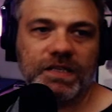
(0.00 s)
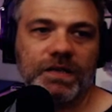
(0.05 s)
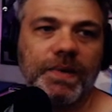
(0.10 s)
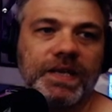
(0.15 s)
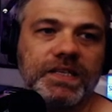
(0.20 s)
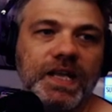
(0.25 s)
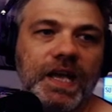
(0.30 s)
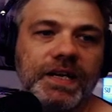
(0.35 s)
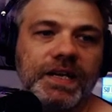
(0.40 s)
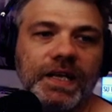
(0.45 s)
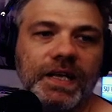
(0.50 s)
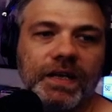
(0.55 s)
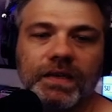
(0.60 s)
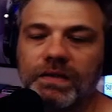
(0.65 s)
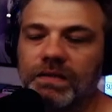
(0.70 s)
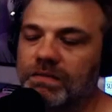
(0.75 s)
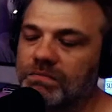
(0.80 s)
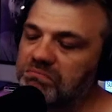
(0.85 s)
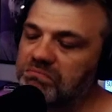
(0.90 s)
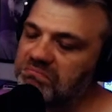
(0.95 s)
best idea,
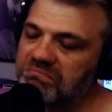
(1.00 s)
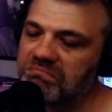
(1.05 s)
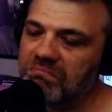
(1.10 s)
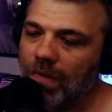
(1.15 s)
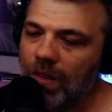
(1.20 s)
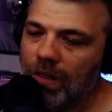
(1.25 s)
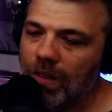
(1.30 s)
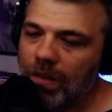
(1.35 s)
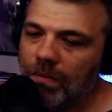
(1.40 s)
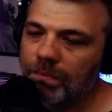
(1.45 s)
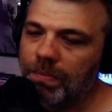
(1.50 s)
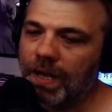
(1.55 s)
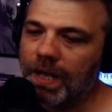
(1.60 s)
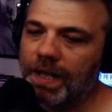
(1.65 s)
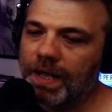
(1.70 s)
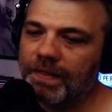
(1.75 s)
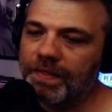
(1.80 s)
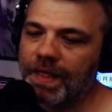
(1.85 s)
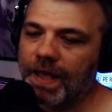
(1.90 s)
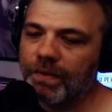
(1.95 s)

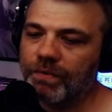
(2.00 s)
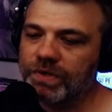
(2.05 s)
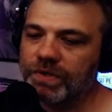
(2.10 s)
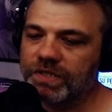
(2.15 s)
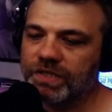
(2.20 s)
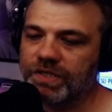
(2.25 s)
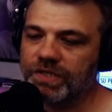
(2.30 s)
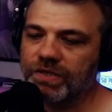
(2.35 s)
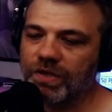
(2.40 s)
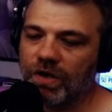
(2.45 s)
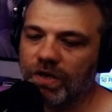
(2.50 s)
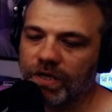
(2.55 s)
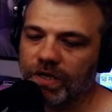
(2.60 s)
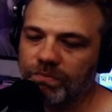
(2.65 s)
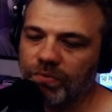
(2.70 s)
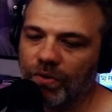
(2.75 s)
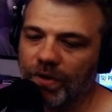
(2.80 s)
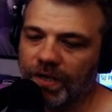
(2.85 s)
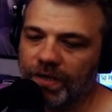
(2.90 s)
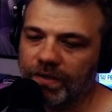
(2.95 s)
but that was the starting
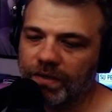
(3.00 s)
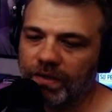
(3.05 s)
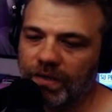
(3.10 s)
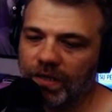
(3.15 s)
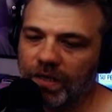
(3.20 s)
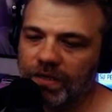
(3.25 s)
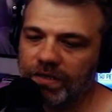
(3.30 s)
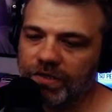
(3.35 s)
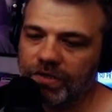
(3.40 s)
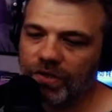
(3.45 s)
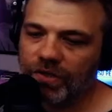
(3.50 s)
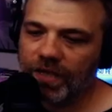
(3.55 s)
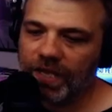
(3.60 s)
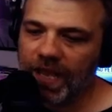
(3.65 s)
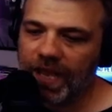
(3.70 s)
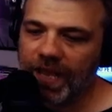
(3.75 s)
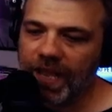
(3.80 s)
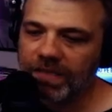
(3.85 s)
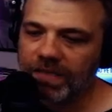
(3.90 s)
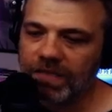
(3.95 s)
point. And so like
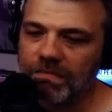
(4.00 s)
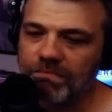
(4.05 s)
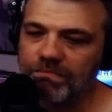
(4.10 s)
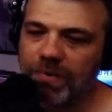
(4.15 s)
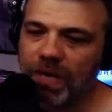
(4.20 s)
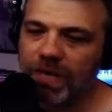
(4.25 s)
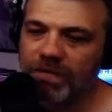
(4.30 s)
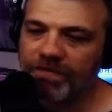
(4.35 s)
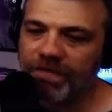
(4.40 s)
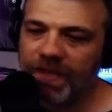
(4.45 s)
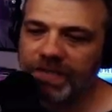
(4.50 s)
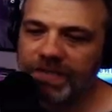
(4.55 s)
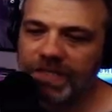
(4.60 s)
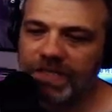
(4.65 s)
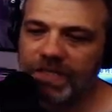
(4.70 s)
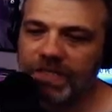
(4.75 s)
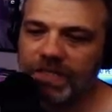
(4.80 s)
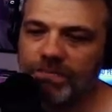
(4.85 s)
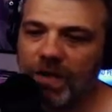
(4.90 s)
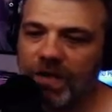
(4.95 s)
I got some bug
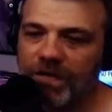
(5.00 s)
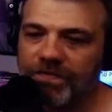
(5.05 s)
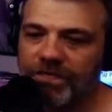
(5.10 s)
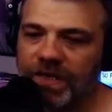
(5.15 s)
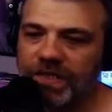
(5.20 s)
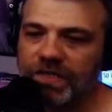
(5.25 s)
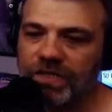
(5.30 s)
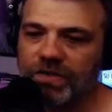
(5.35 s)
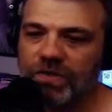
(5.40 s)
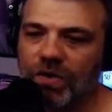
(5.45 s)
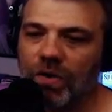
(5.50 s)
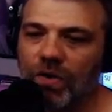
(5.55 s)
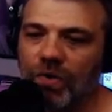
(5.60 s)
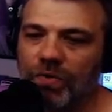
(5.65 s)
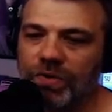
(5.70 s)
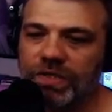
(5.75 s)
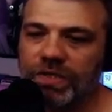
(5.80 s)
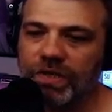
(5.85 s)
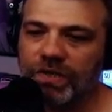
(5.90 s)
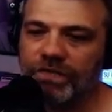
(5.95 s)
faces. Bug faces are
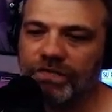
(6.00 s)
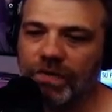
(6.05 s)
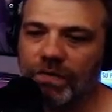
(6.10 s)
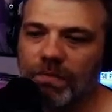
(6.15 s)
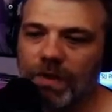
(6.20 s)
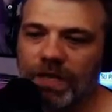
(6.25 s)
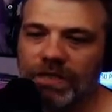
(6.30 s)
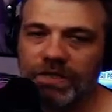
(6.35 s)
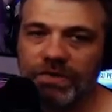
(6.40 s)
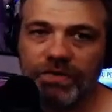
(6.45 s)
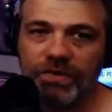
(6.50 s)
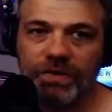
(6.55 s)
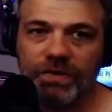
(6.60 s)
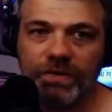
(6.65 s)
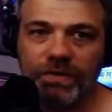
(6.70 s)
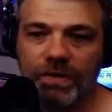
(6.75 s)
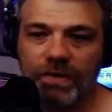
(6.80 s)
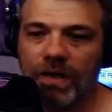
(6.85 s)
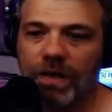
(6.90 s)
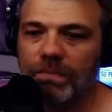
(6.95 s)
always good for monster
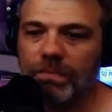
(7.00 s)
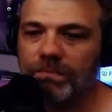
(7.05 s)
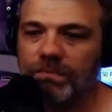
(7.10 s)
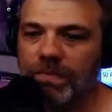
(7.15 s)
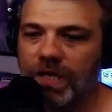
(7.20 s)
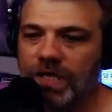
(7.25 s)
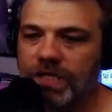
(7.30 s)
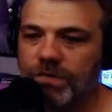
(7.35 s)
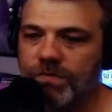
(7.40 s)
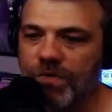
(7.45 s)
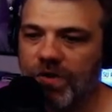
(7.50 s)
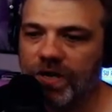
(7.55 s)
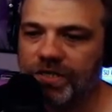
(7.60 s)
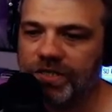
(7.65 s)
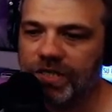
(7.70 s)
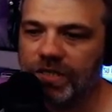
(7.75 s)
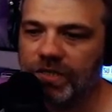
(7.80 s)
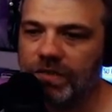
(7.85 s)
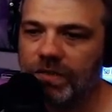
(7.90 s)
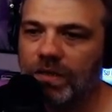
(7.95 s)

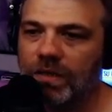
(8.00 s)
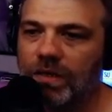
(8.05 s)
inspiration.